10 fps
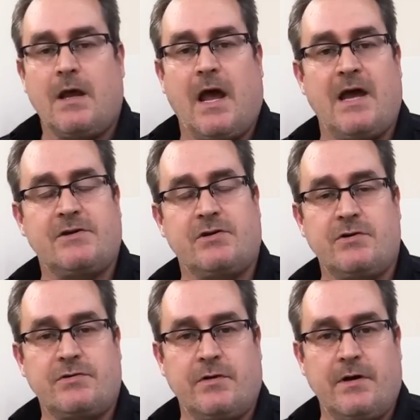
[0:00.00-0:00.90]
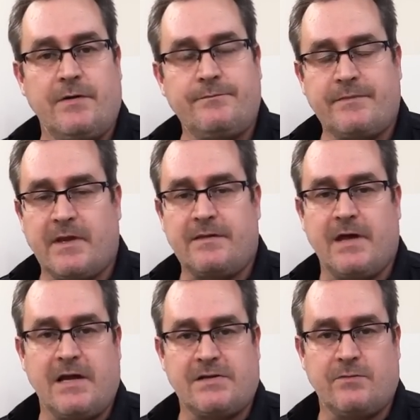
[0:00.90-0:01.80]
As usual,
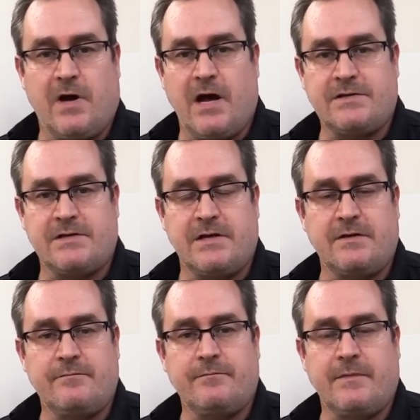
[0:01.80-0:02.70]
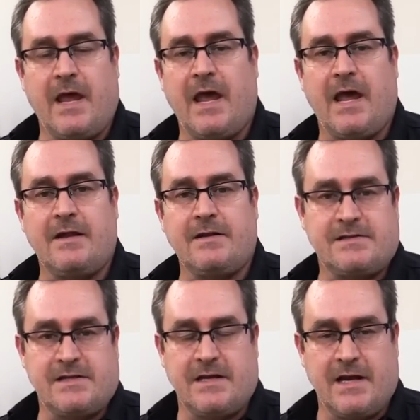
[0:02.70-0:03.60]
thanks for watching, and
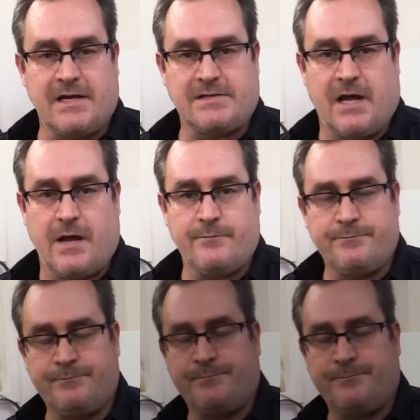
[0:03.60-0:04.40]
see you next time.